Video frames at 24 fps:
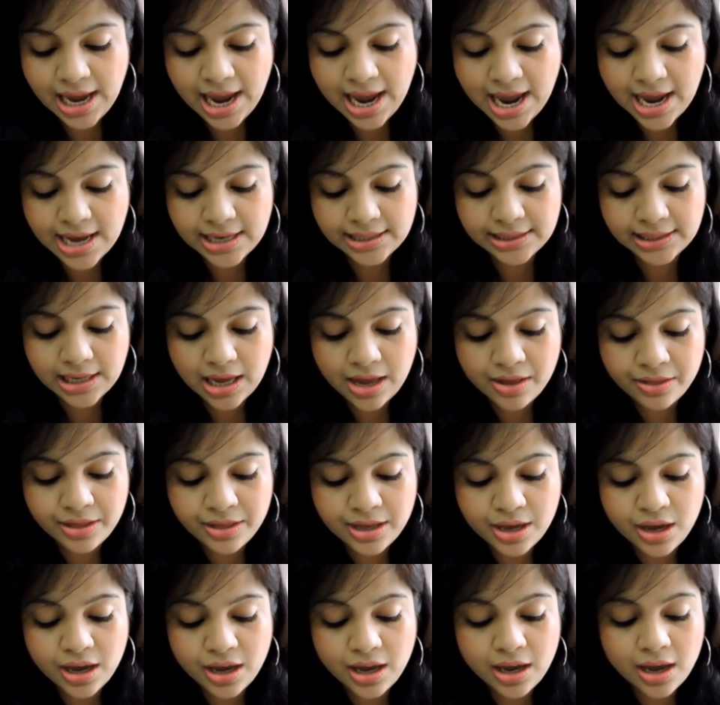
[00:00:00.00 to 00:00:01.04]
is
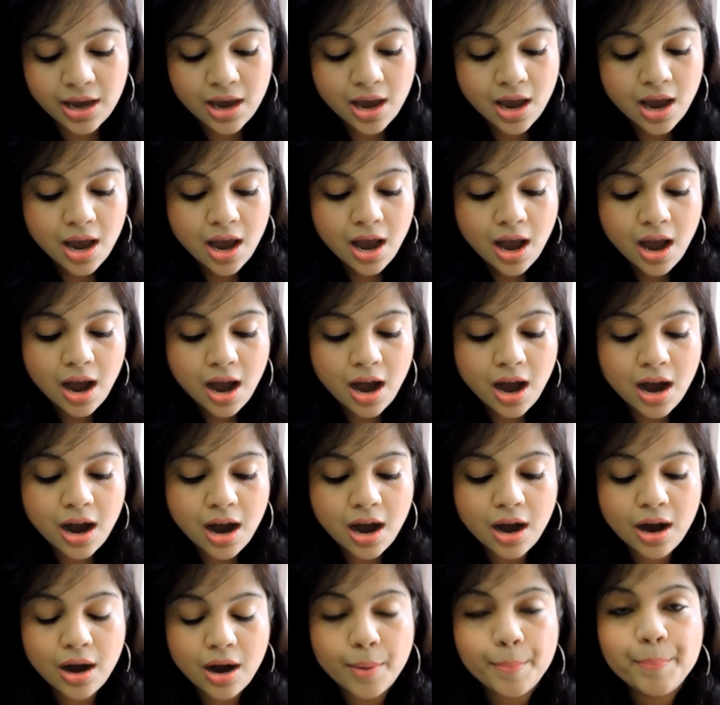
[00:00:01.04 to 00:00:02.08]
the
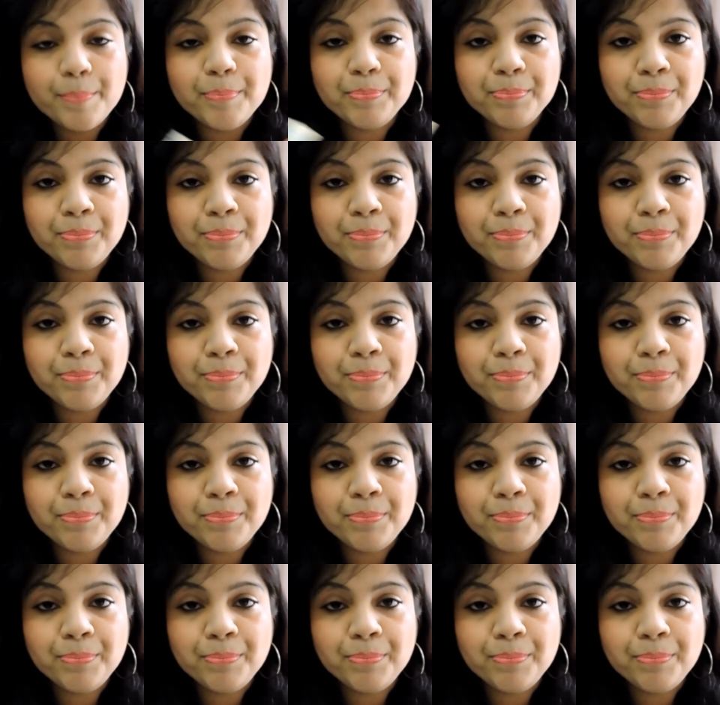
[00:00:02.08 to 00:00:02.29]
uh,